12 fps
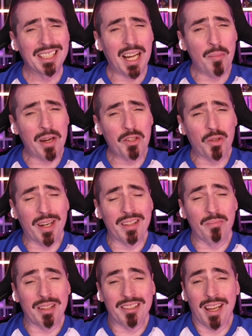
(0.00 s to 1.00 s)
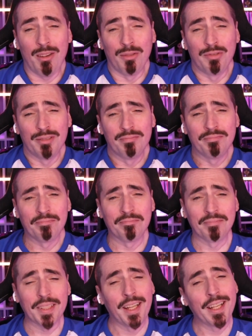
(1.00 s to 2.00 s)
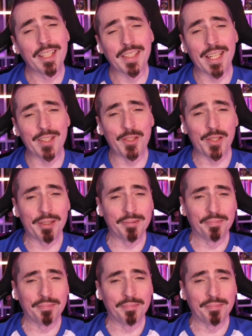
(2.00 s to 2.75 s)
I might try them myself. Let's get into it.